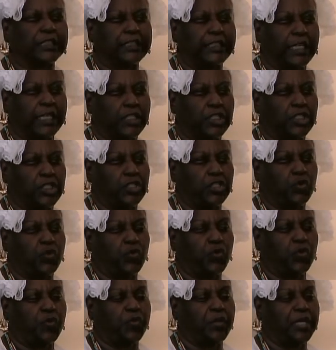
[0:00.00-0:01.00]
intelligent
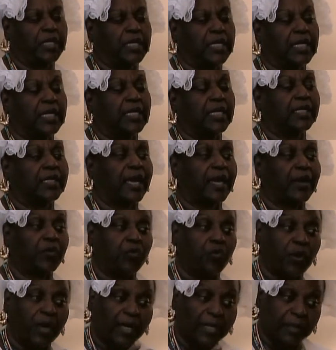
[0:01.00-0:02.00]
woman like
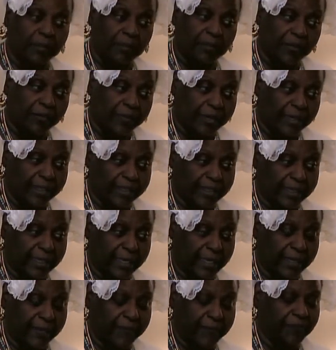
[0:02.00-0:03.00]
Juana
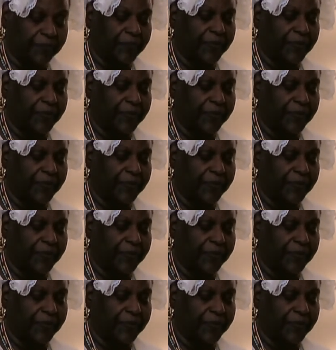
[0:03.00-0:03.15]
Manrique.